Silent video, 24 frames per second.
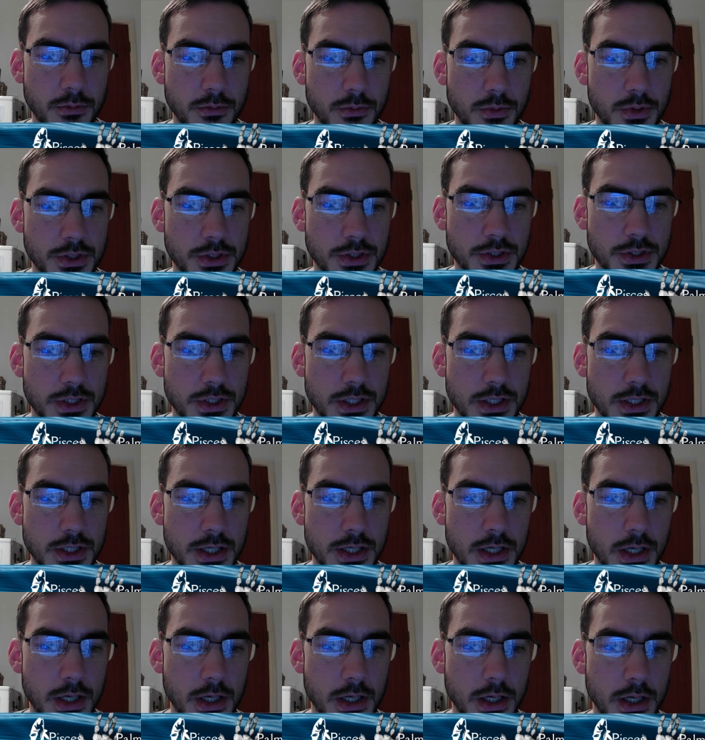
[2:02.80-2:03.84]
we see
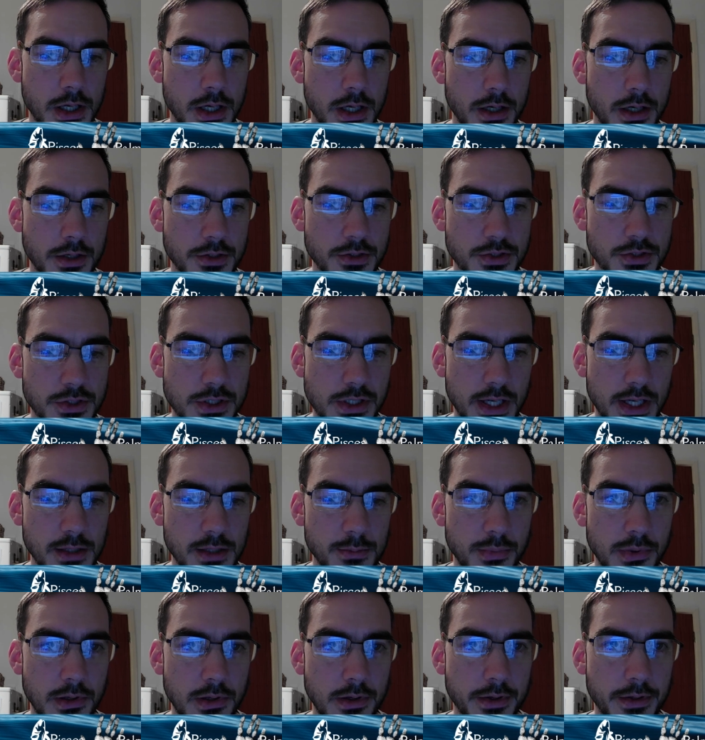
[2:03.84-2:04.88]
an escape
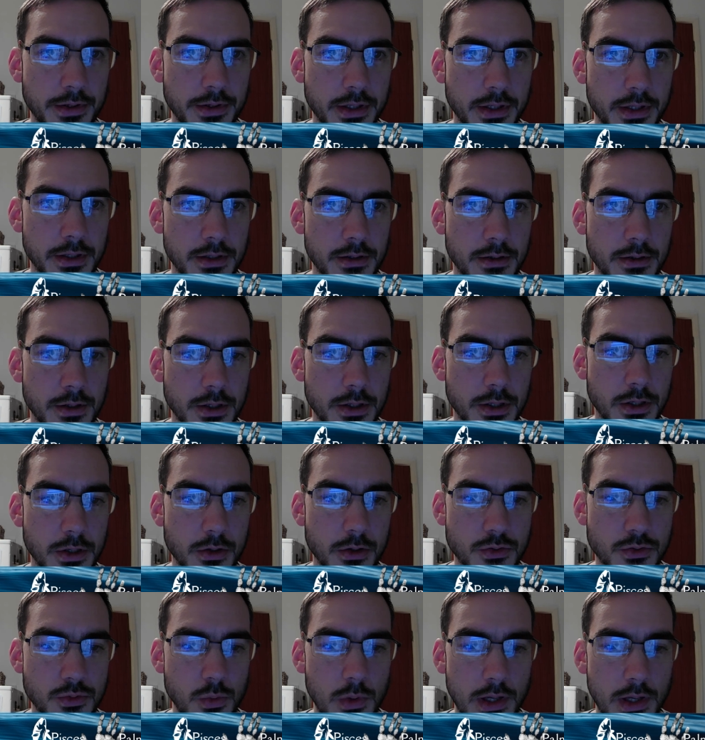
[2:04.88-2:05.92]
line here
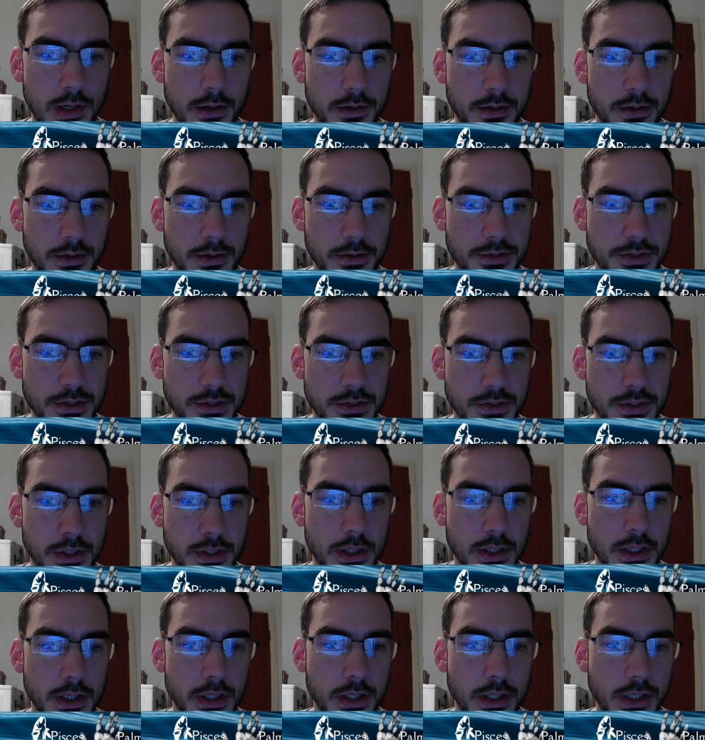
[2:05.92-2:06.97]
as well, and this is
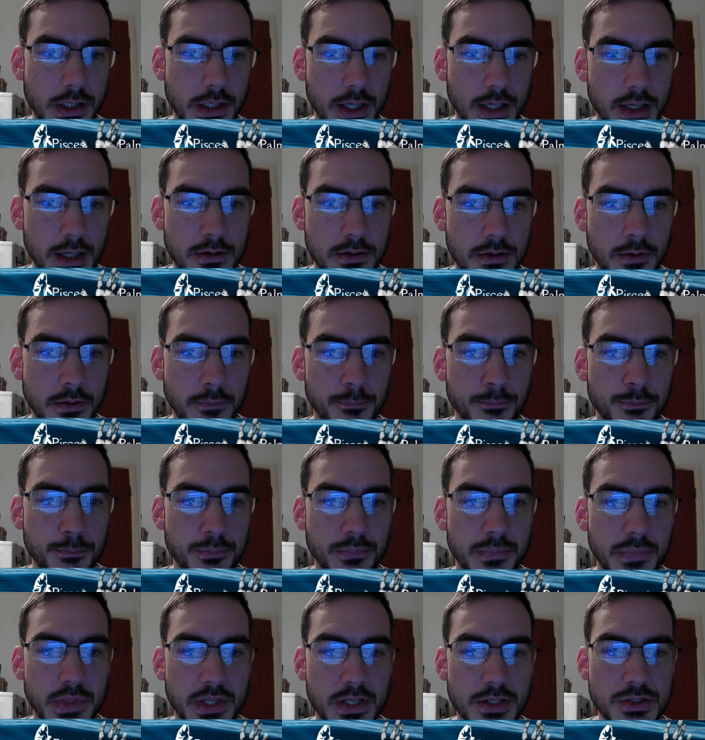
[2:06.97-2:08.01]
again
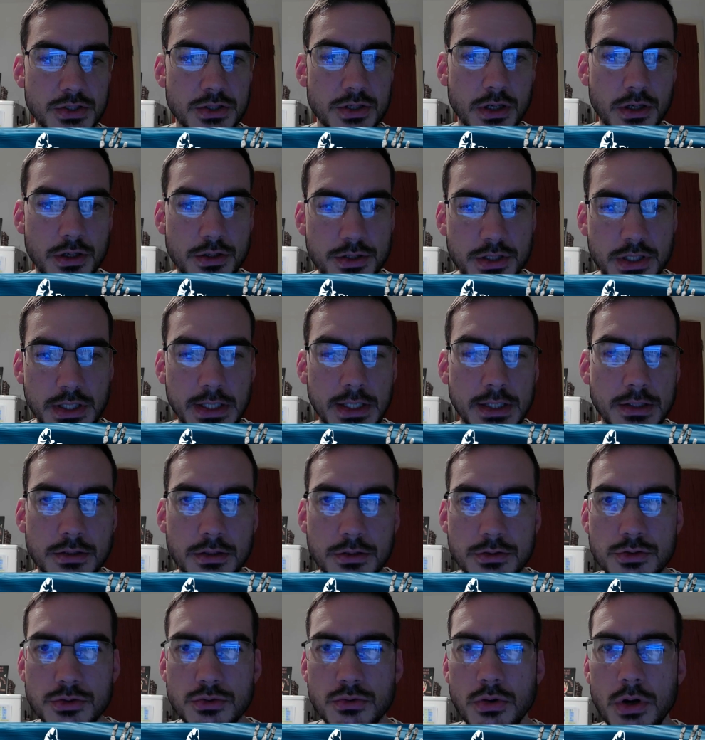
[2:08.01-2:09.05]
this need, the
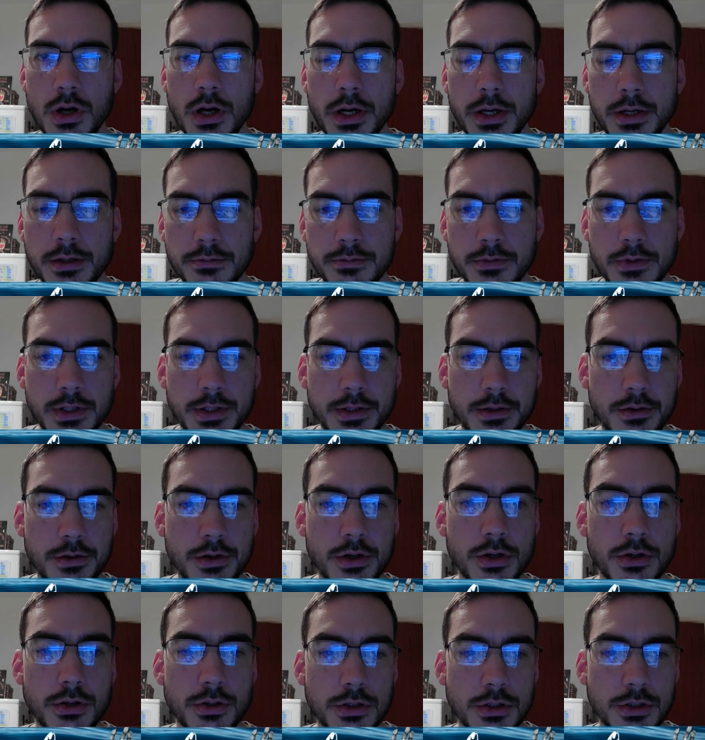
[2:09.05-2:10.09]
drive here, an
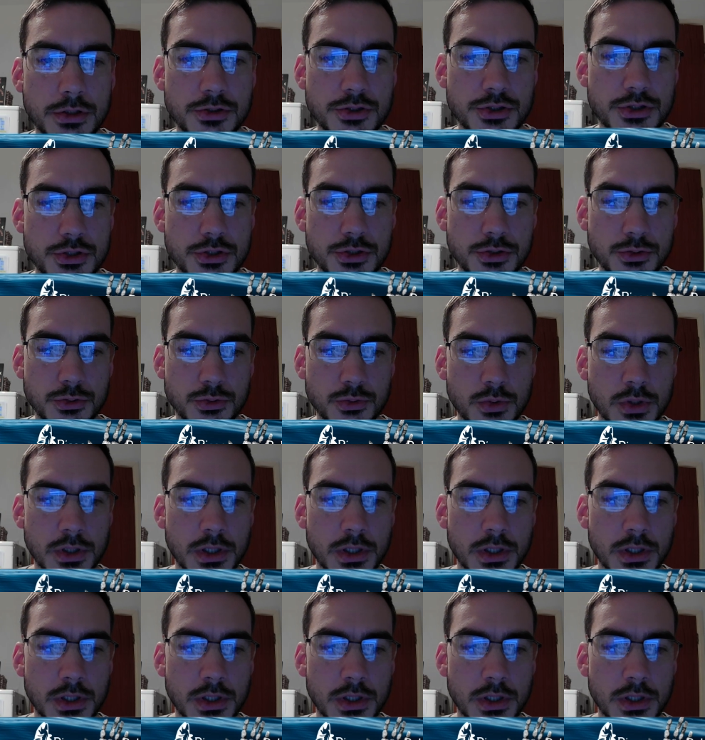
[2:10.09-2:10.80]
urge to